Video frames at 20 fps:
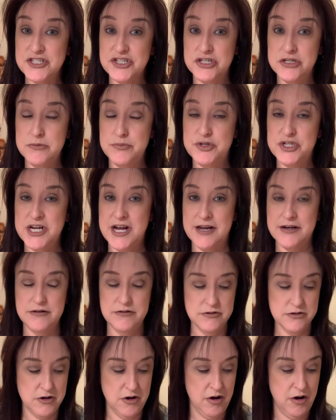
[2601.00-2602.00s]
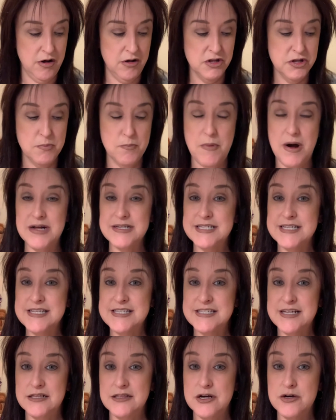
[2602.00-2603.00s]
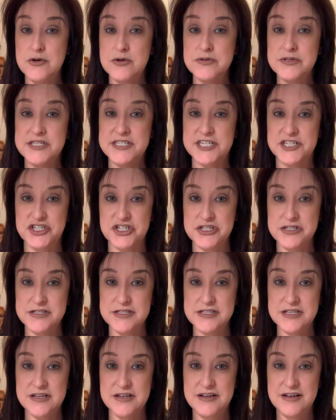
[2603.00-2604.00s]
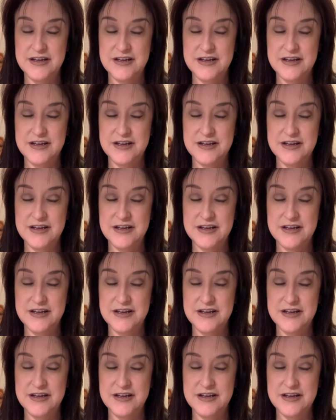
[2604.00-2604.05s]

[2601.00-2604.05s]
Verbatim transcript: tube channel called Monticello Stitches.